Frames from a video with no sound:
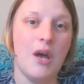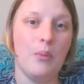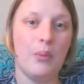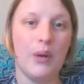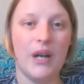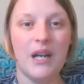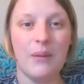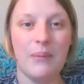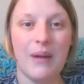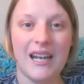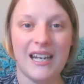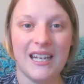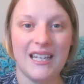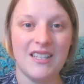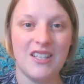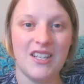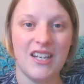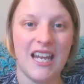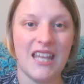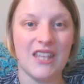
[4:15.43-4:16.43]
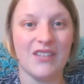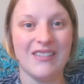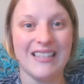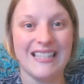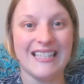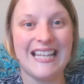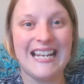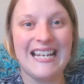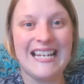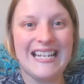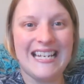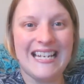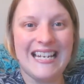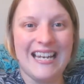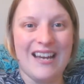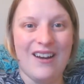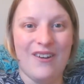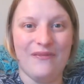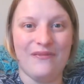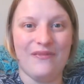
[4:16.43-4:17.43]
putting a package together and sending
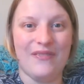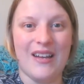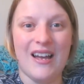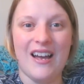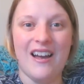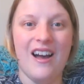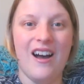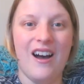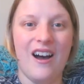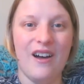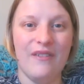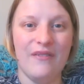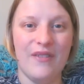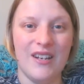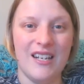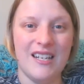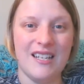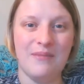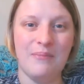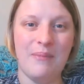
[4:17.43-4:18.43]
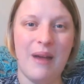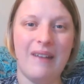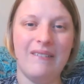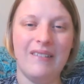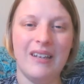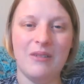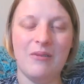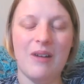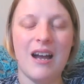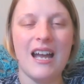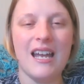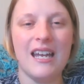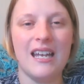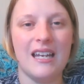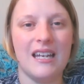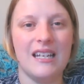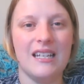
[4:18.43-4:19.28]
it off on its merry way.